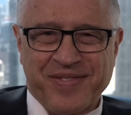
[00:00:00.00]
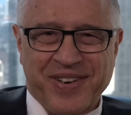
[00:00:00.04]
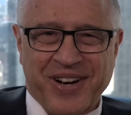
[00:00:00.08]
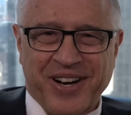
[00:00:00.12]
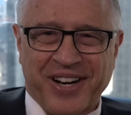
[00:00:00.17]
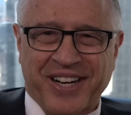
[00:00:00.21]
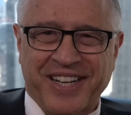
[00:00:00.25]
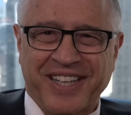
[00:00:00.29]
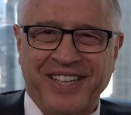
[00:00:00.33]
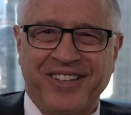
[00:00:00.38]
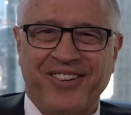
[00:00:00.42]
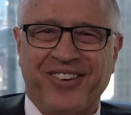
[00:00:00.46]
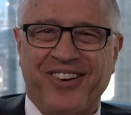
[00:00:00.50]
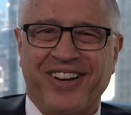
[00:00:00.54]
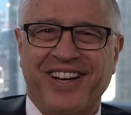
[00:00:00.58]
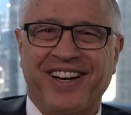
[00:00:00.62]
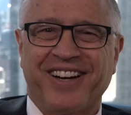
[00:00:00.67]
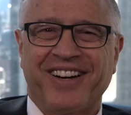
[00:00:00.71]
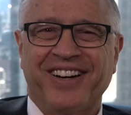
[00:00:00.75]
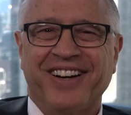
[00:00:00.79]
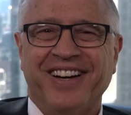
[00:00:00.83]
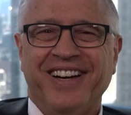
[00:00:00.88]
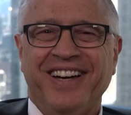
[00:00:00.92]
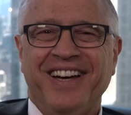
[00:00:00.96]
American
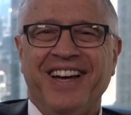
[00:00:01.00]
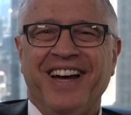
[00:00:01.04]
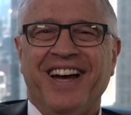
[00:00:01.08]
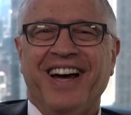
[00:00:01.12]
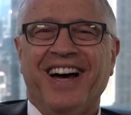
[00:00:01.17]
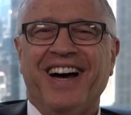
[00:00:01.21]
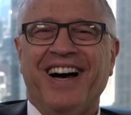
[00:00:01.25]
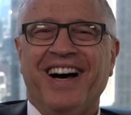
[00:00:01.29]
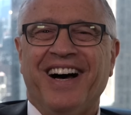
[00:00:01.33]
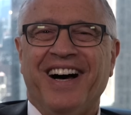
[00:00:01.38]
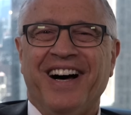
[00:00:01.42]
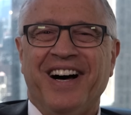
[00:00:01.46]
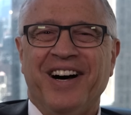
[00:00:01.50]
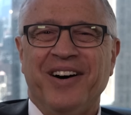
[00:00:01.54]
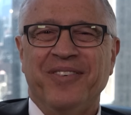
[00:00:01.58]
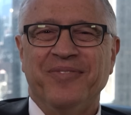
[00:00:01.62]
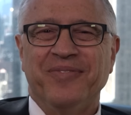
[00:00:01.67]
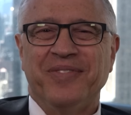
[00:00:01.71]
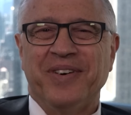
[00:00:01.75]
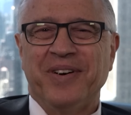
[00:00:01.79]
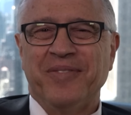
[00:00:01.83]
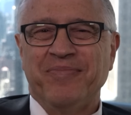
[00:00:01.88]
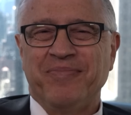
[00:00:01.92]
Lawyer, and